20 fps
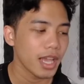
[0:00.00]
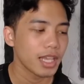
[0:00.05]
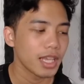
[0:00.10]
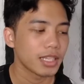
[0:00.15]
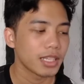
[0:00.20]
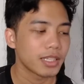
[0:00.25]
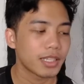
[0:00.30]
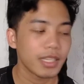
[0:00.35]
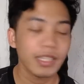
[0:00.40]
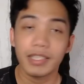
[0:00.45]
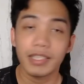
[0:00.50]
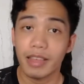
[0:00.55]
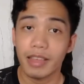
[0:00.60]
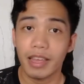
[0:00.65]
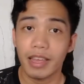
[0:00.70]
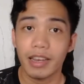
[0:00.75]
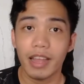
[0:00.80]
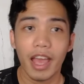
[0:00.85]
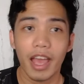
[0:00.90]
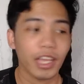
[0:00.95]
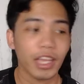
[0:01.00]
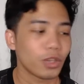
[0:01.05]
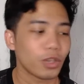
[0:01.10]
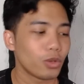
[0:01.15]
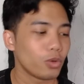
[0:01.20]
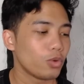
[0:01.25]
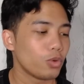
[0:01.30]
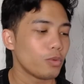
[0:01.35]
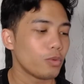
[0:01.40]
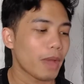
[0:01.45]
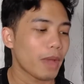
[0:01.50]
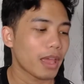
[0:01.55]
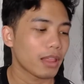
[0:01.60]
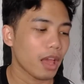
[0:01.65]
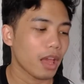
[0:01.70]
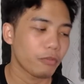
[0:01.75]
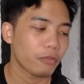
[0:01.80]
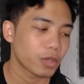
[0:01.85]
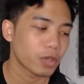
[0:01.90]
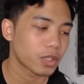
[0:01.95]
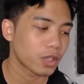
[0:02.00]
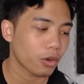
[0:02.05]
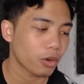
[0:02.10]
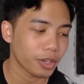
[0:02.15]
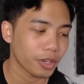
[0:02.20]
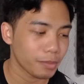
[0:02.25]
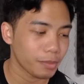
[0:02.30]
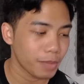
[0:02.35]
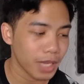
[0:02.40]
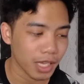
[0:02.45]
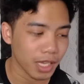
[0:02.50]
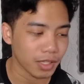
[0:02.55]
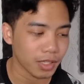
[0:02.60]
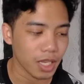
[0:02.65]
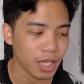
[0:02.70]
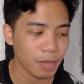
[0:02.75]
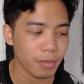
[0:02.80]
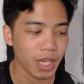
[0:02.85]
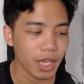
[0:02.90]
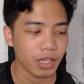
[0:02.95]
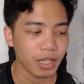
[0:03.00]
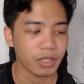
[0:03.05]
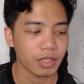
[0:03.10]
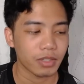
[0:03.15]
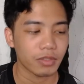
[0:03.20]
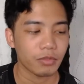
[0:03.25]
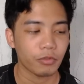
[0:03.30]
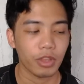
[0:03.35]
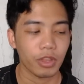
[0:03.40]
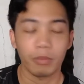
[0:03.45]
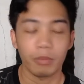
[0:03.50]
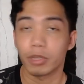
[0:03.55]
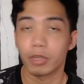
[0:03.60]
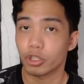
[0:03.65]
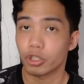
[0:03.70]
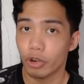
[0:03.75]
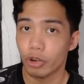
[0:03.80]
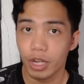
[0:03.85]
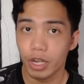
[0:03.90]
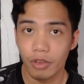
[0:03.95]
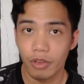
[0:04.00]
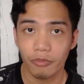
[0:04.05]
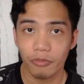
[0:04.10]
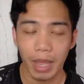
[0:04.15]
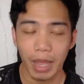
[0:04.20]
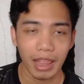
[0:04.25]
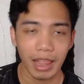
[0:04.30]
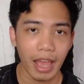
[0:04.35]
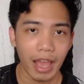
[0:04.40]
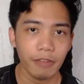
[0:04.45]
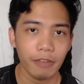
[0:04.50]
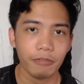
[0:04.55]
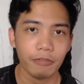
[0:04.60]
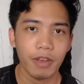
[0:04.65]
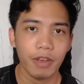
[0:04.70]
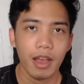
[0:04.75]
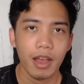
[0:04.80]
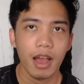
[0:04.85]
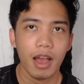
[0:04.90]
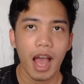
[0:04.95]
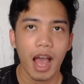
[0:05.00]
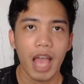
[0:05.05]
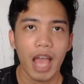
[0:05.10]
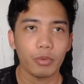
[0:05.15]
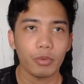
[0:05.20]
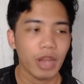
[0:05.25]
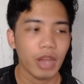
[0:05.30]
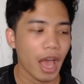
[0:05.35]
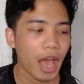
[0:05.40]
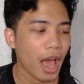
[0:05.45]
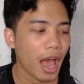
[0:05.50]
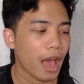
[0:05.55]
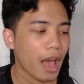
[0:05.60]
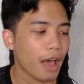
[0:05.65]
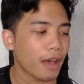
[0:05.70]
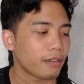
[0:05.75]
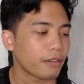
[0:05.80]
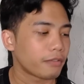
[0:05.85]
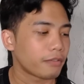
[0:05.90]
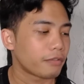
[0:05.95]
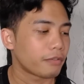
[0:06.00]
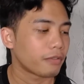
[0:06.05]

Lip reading: Since then, I knew my life wasn't going to be easy because for the majority of my life, I would have